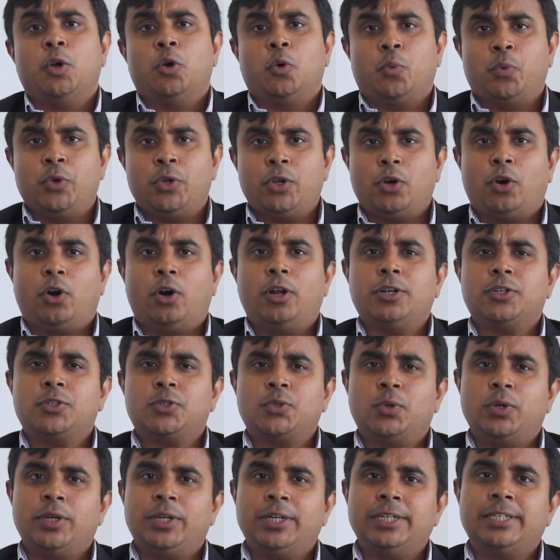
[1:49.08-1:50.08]
We
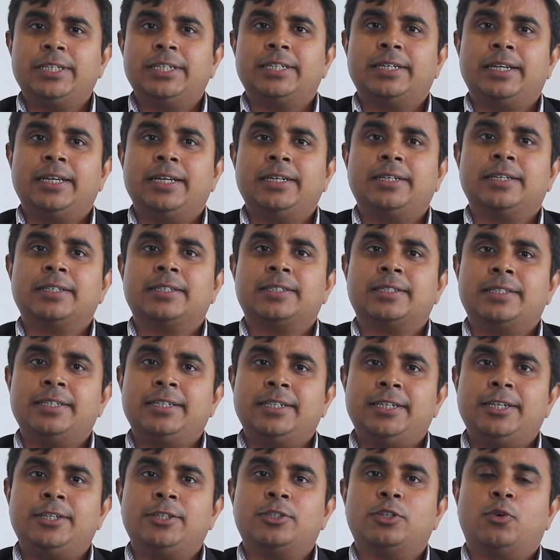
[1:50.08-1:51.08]
also integrate a
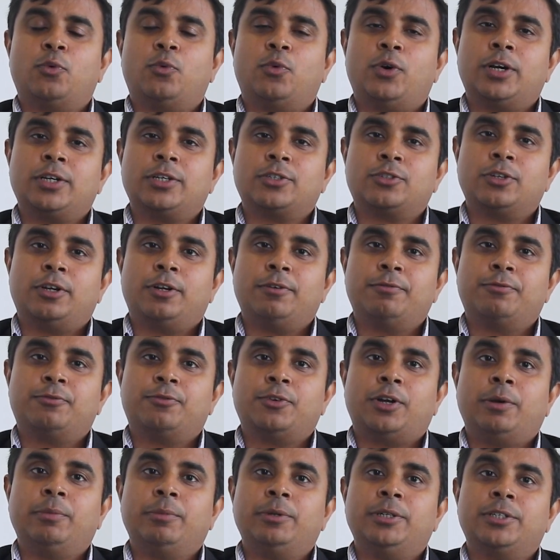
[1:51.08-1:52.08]
series of workshops
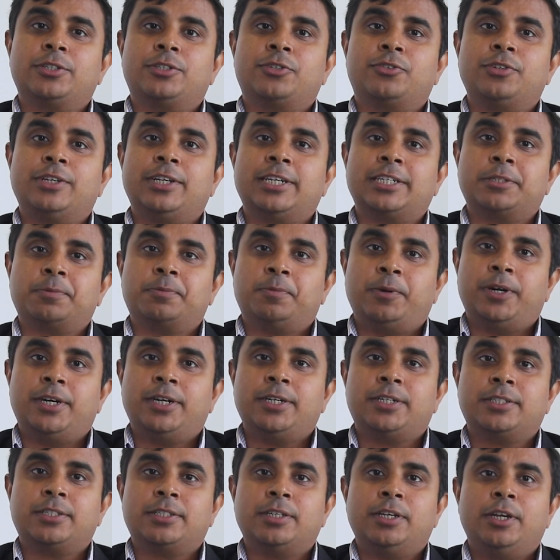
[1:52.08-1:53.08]
from industry
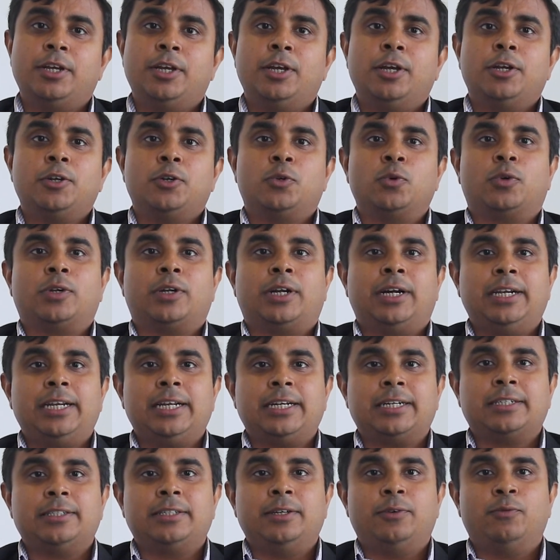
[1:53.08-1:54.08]
experts to
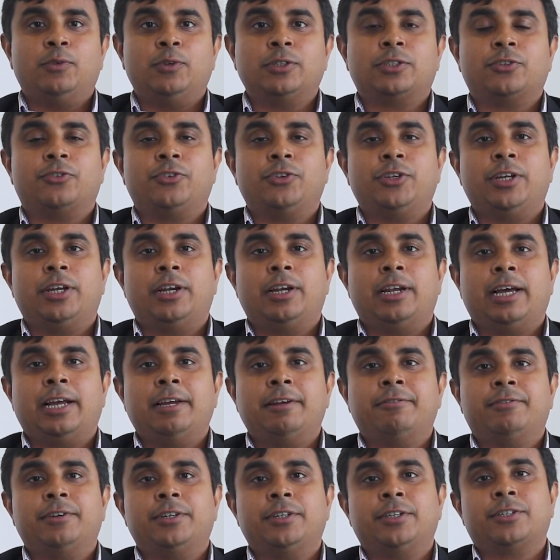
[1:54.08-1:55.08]
connect them with
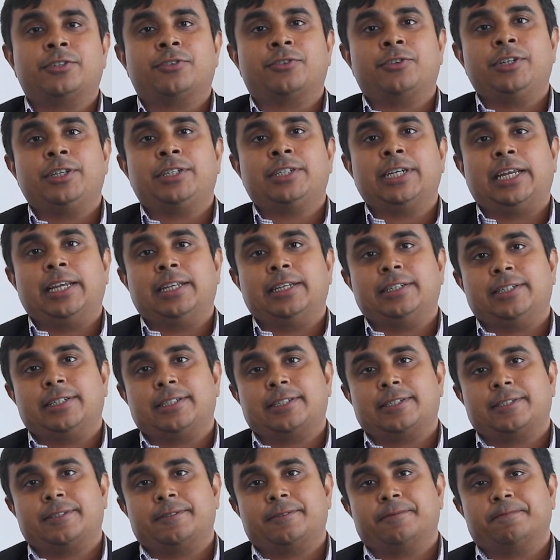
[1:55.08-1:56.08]
real-life industry
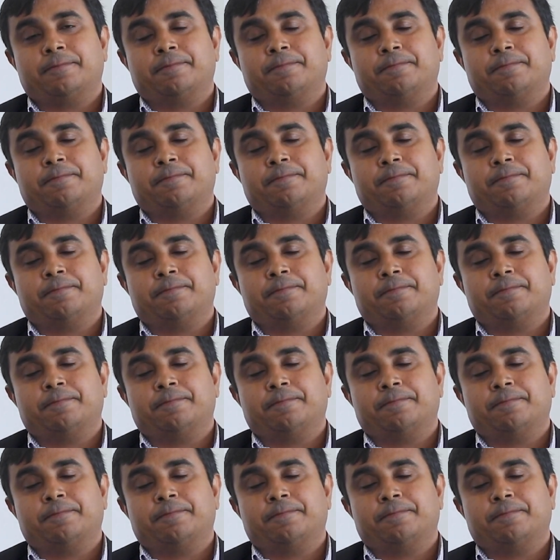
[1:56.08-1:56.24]
challenges.